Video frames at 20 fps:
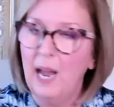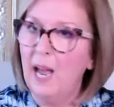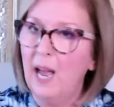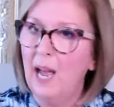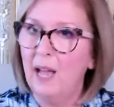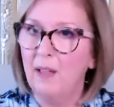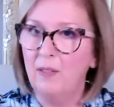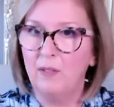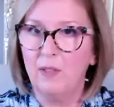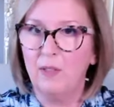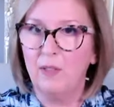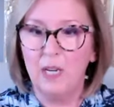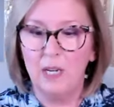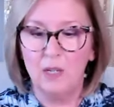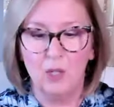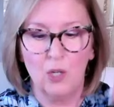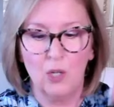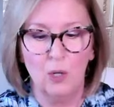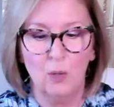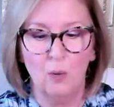And the
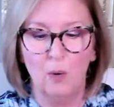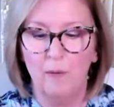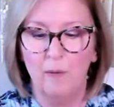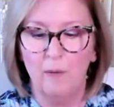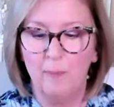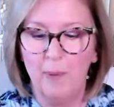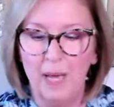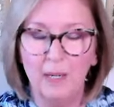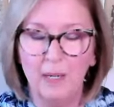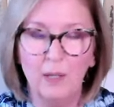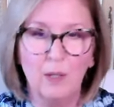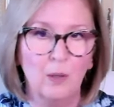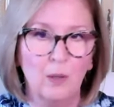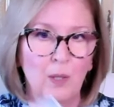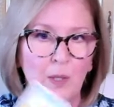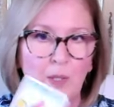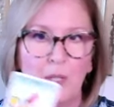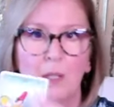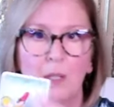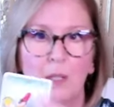Two of
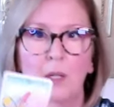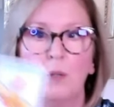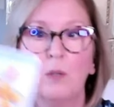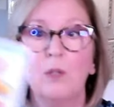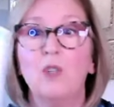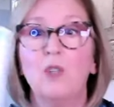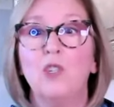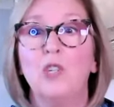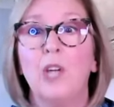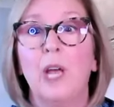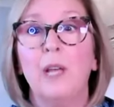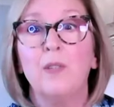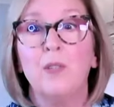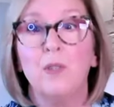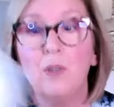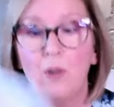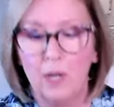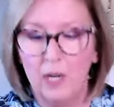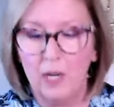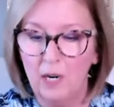Pentacles, the little
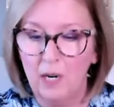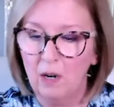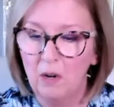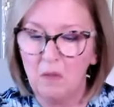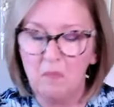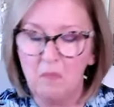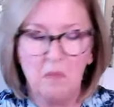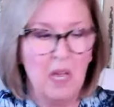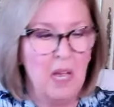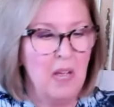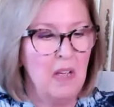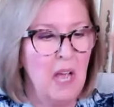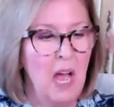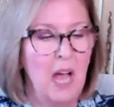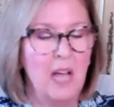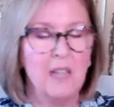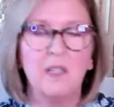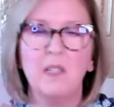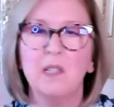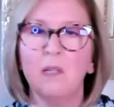jester here,
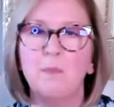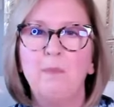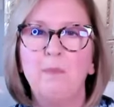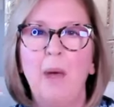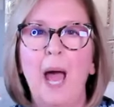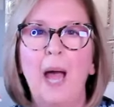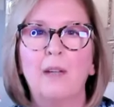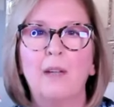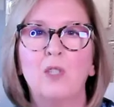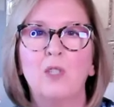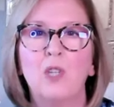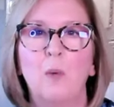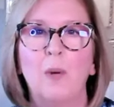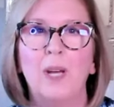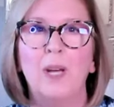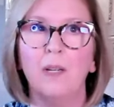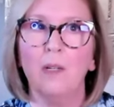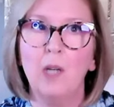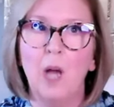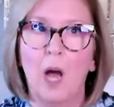has his back to
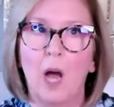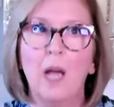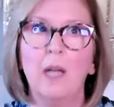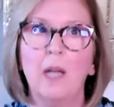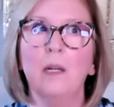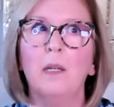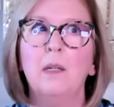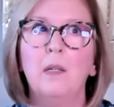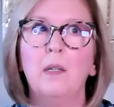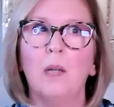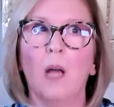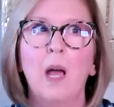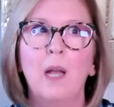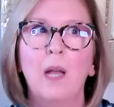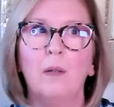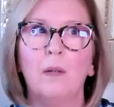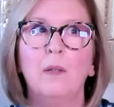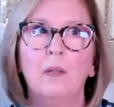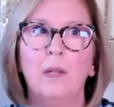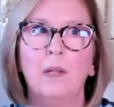it, not
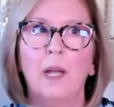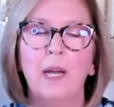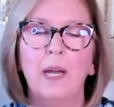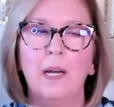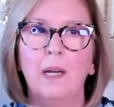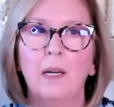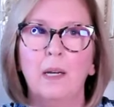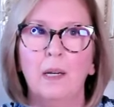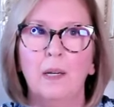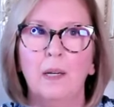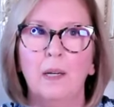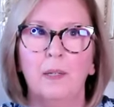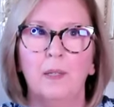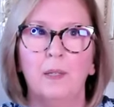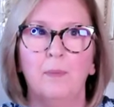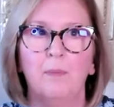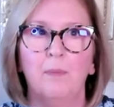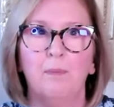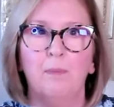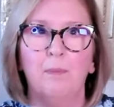not like
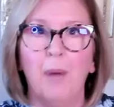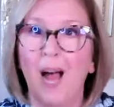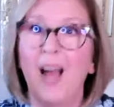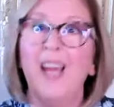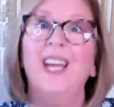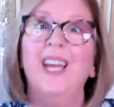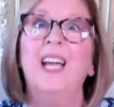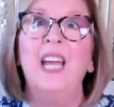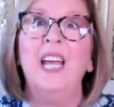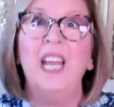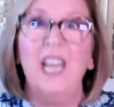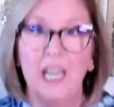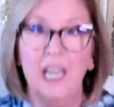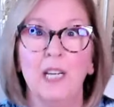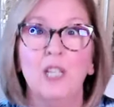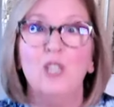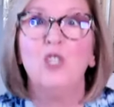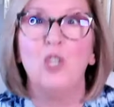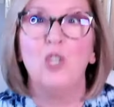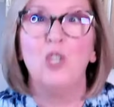buying
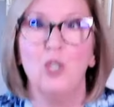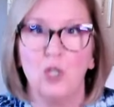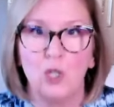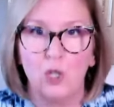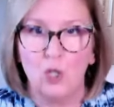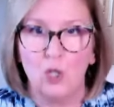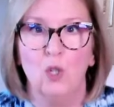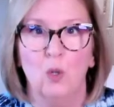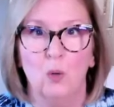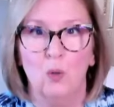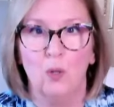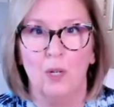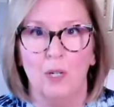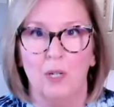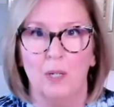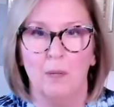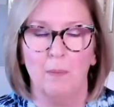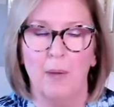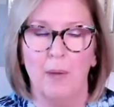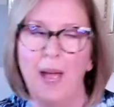into the
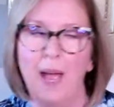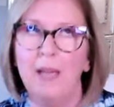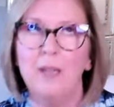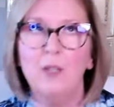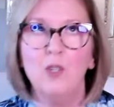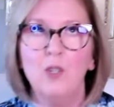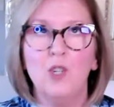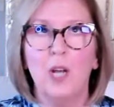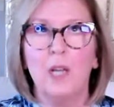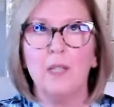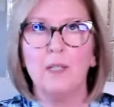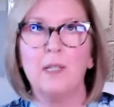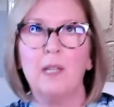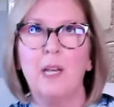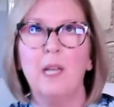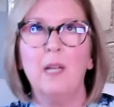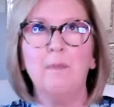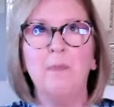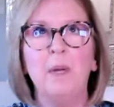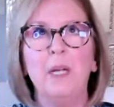storm, and just
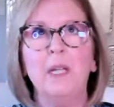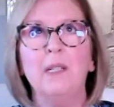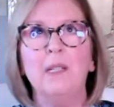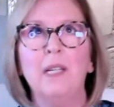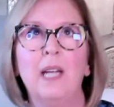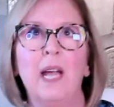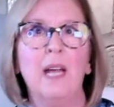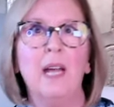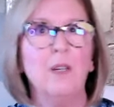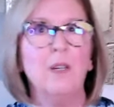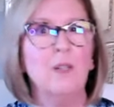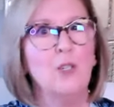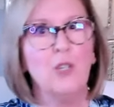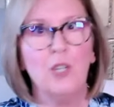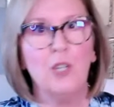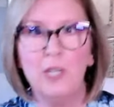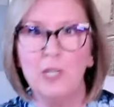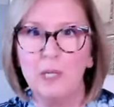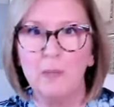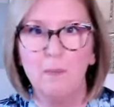keeping the
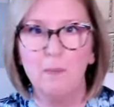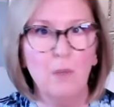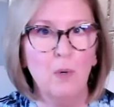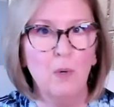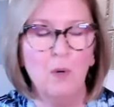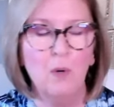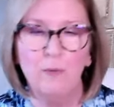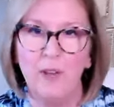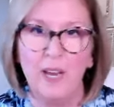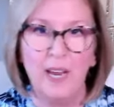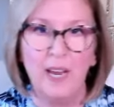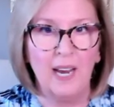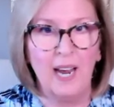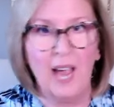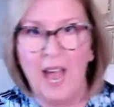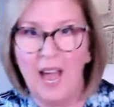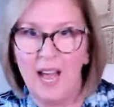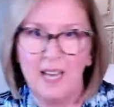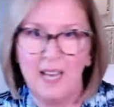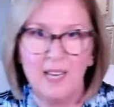energies moving
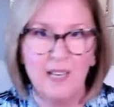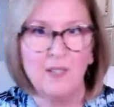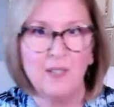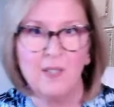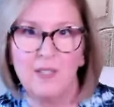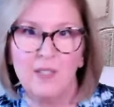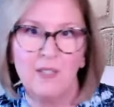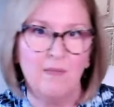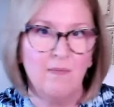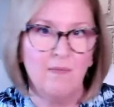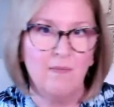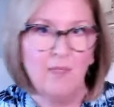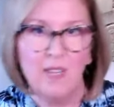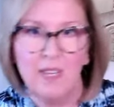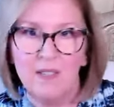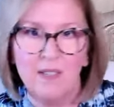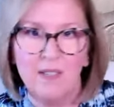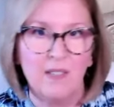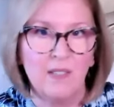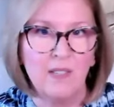as
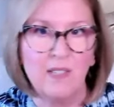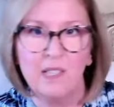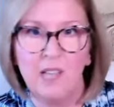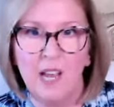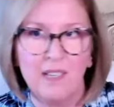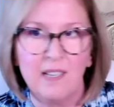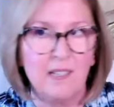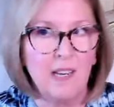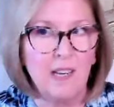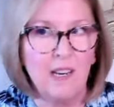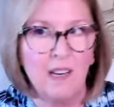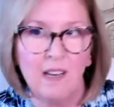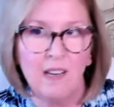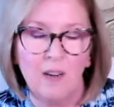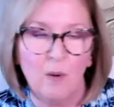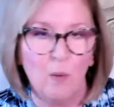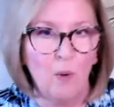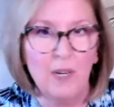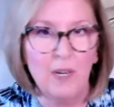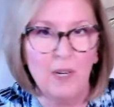he's
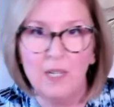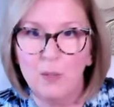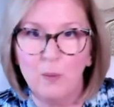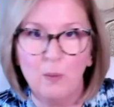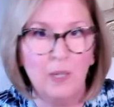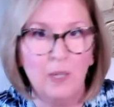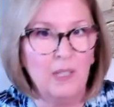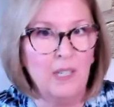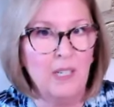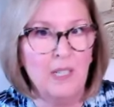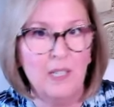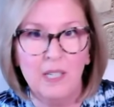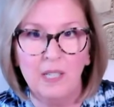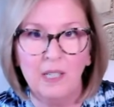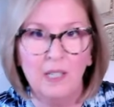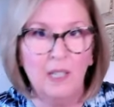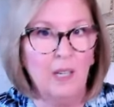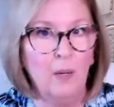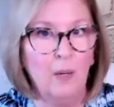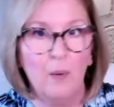assessing what he's really
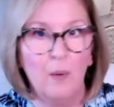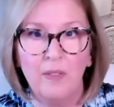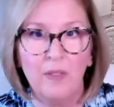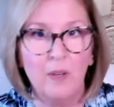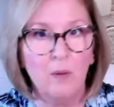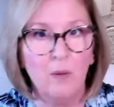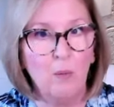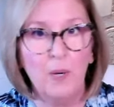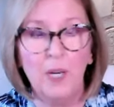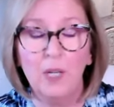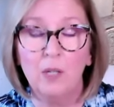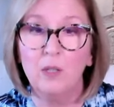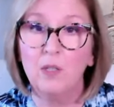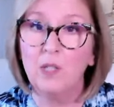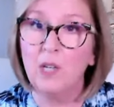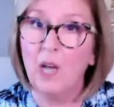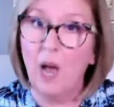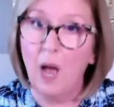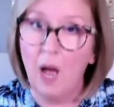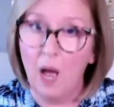dealing with in real
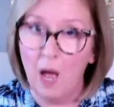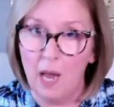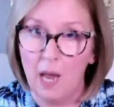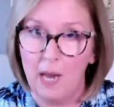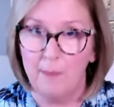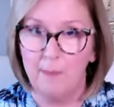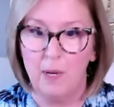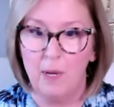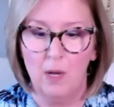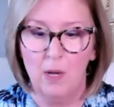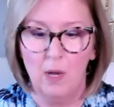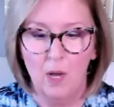time.